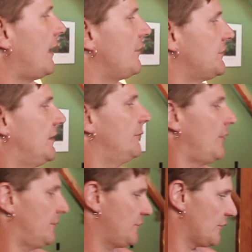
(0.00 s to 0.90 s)
house that I
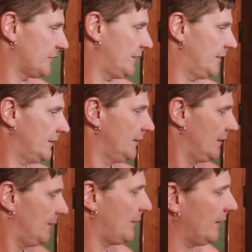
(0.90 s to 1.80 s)
probably worked on.
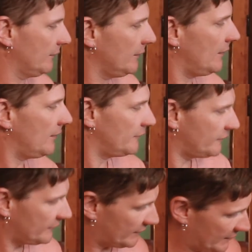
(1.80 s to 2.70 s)
But I
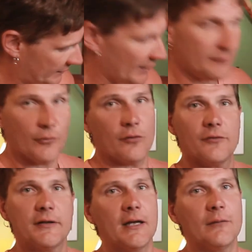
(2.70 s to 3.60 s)
love this deadbolt
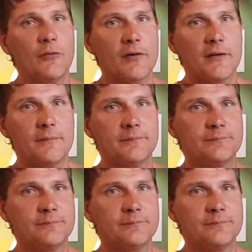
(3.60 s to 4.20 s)
that came with it.